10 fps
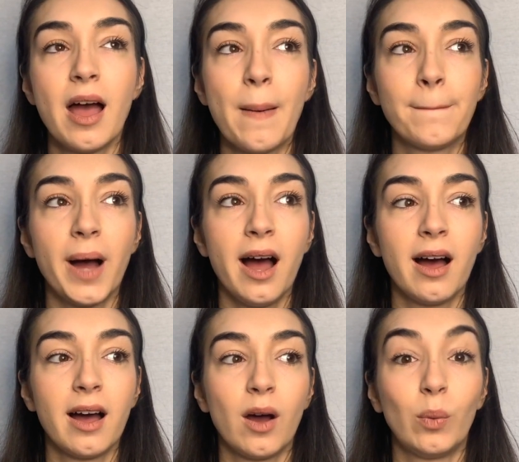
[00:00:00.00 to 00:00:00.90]
but
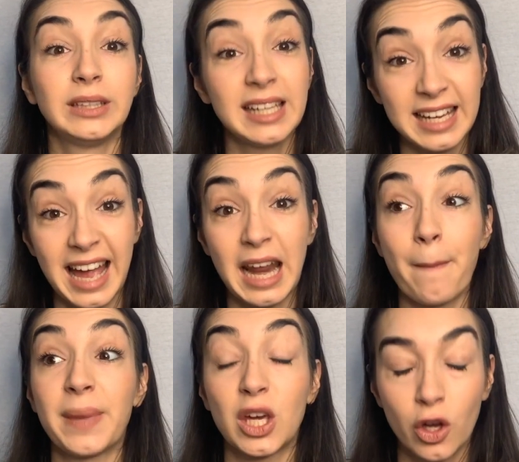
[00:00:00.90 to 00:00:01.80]
we didn't get it
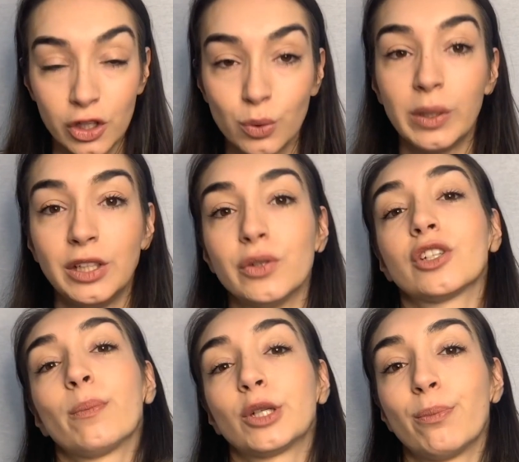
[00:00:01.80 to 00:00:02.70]
because we do so
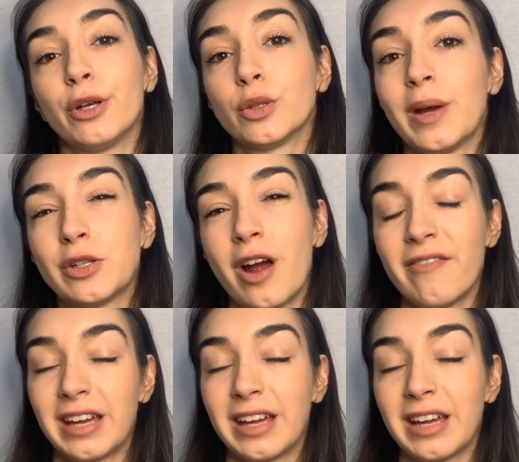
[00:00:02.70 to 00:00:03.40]
much motorway driving